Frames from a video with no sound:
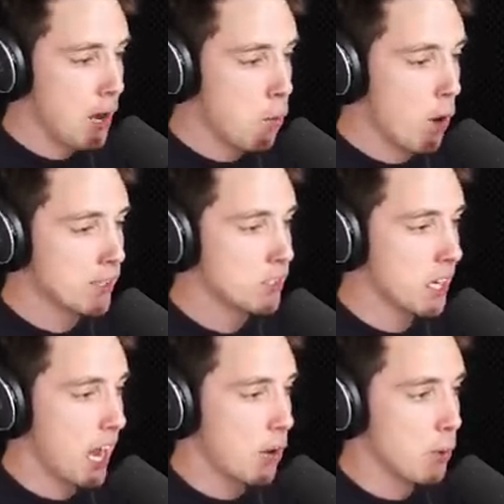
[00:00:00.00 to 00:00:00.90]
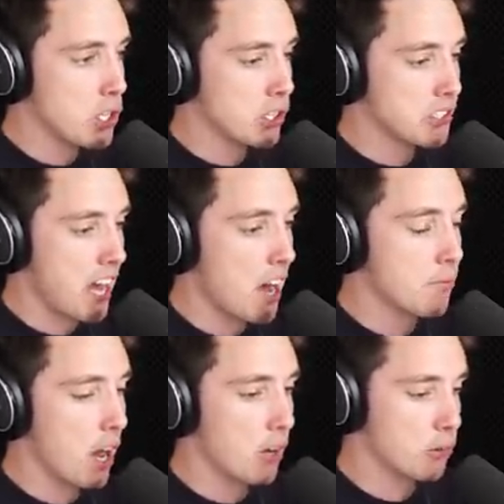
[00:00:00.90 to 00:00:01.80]
And once again, we just
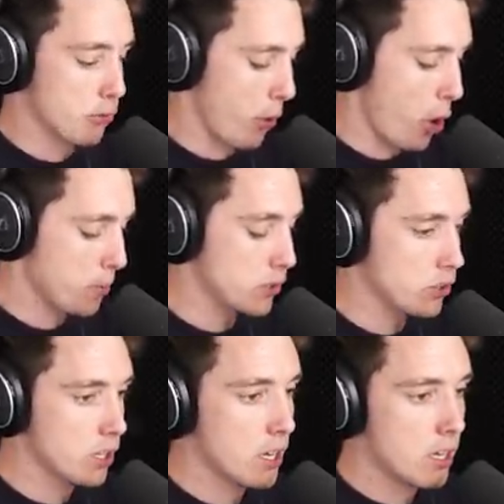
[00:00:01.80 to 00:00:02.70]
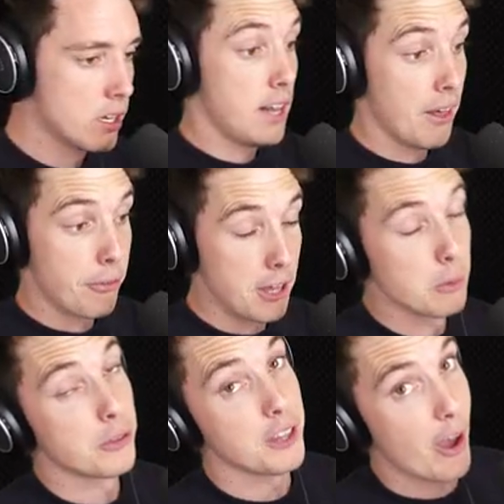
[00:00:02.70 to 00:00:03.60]
have 100 Romans. Now, the
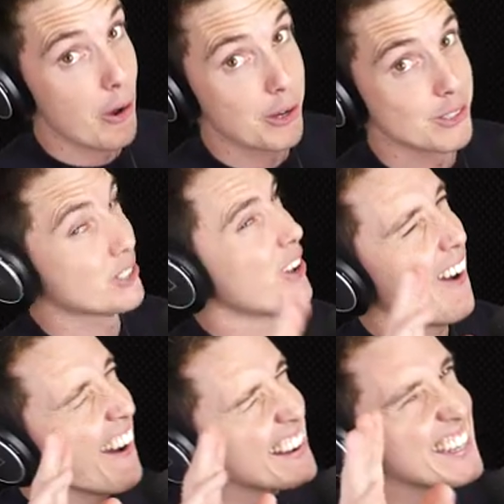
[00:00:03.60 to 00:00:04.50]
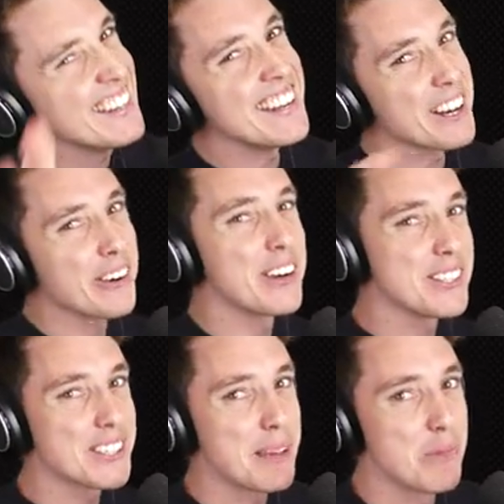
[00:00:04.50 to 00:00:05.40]
thing with the ogres, I didn't
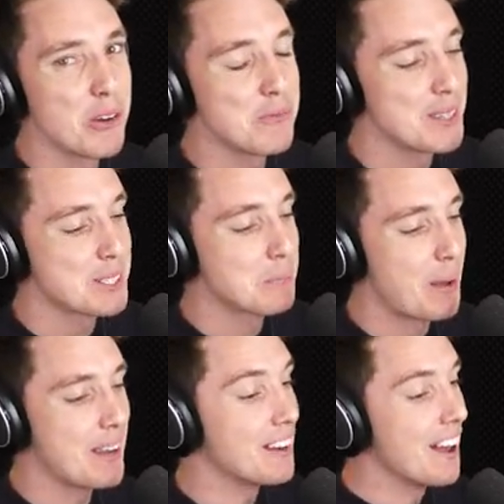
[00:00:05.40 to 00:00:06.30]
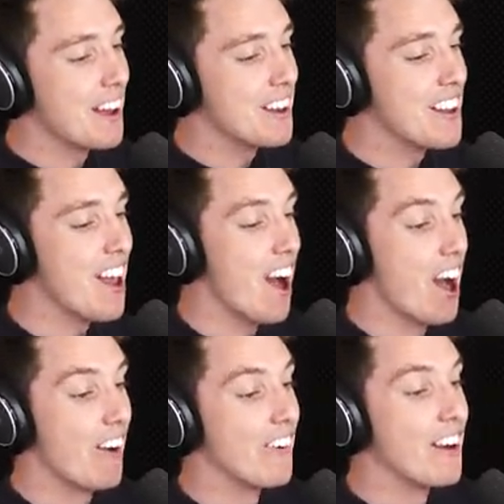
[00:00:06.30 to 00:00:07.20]
increase their movement speed.
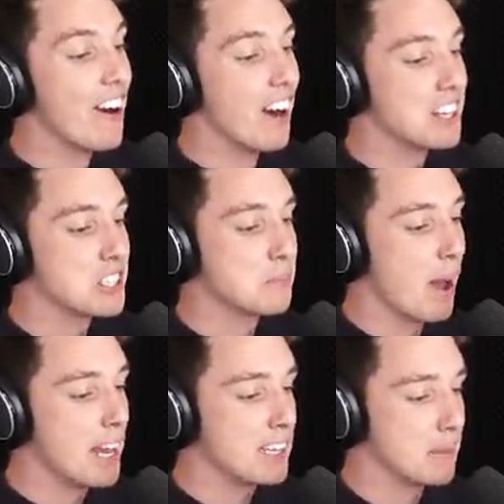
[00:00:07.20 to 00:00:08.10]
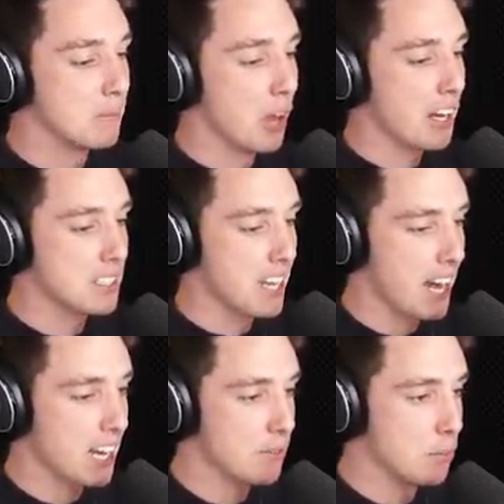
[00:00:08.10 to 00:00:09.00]
No, I just made them like
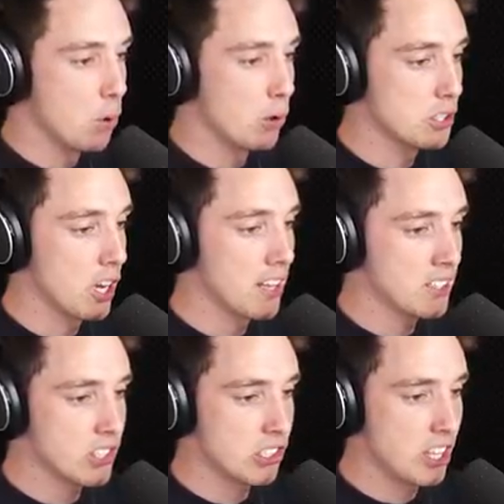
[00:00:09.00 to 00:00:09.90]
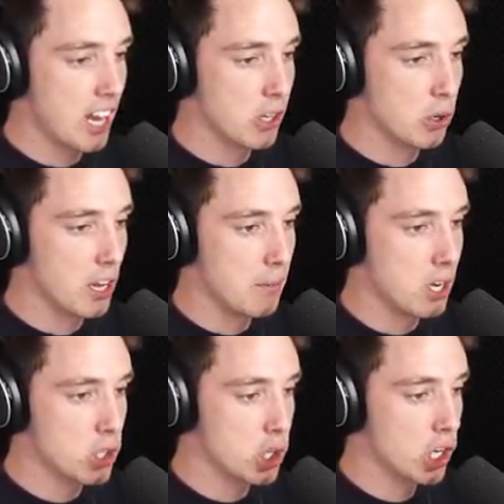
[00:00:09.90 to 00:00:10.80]
attack even more. So let's just get a good
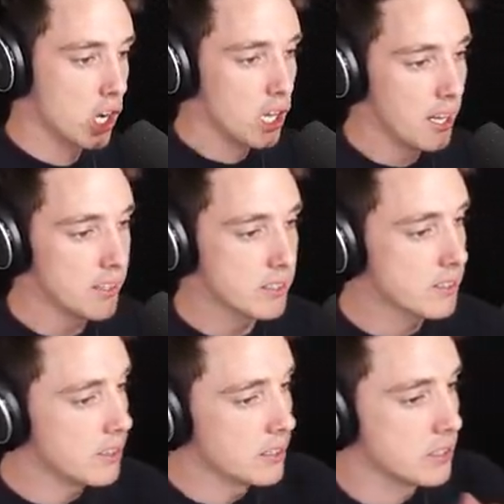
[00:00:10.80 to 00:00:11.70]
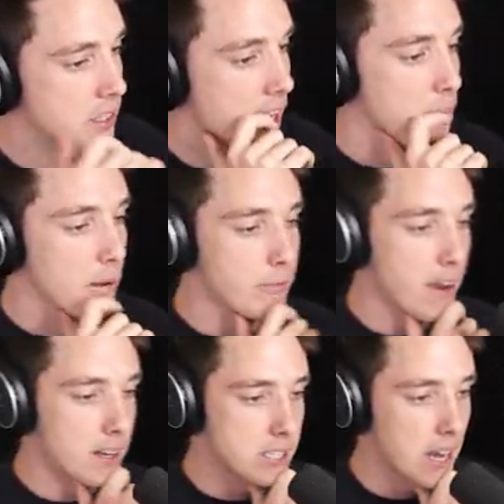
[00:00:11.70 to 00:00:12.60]
image. This is gonna be
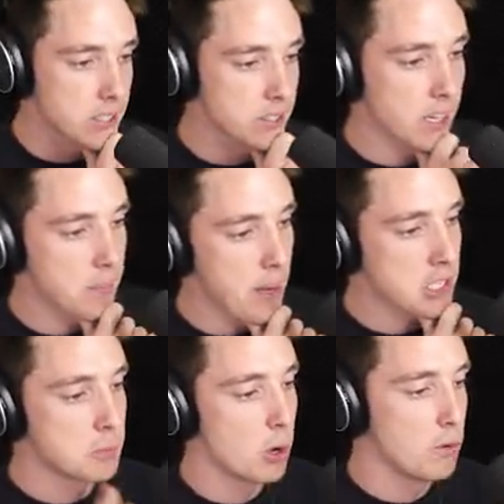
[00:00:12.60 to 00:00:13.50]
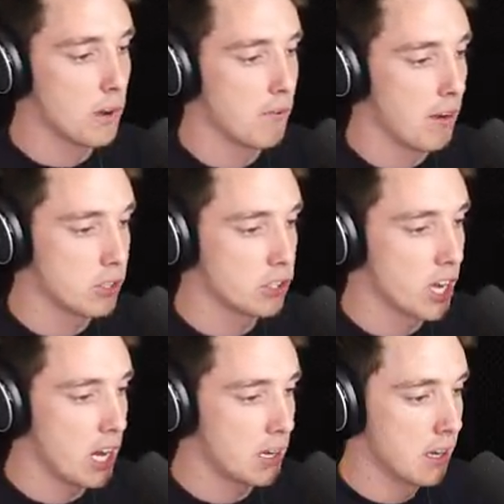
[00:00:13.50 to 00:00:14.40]
fantastic. Best movie I've ever
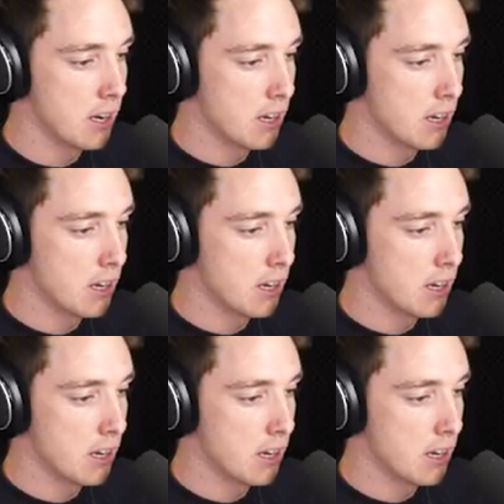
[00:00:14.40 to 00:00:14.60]
seen.